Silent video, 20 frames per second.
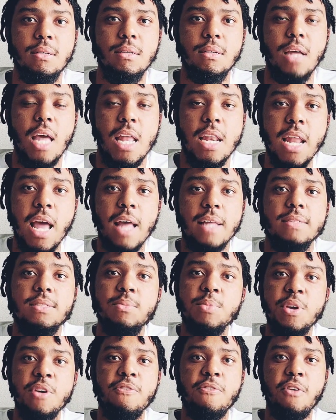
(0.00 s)
and not to
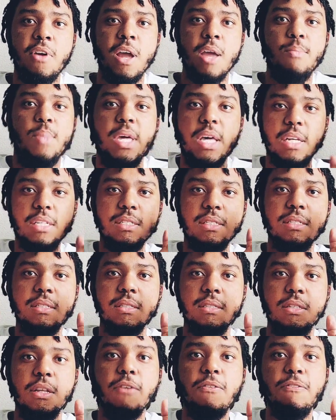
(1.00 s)
be afraid, because
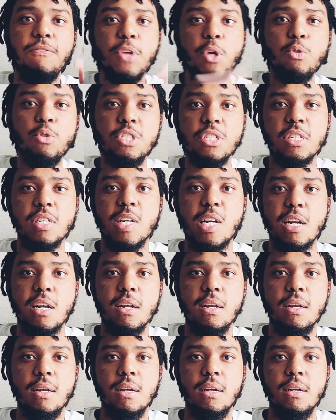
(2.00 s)
the future
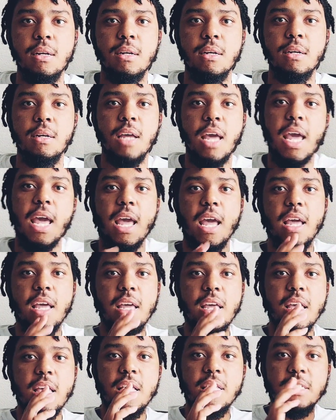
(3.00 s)

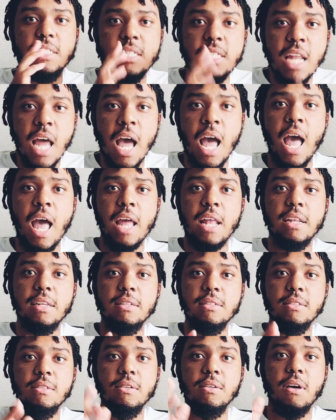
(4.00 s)
is not
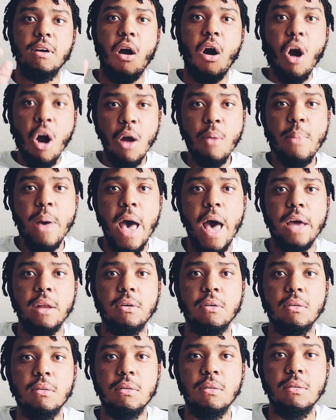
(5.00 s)
our
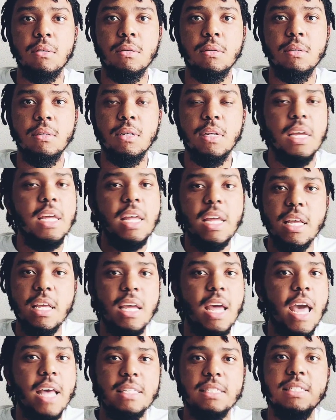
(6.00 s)
battle. It
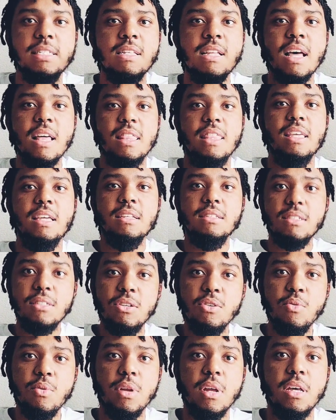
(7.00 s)
has nothing to
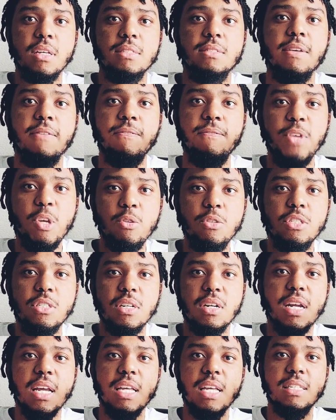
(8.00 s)
do with us. The
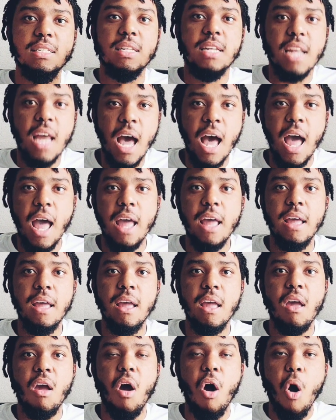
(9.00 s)
future is not
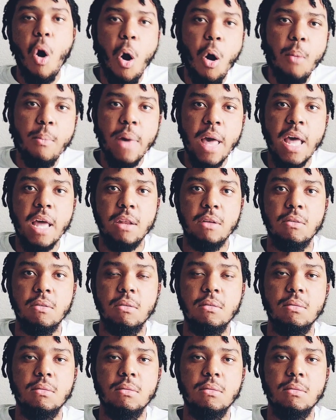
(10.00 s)
our battle.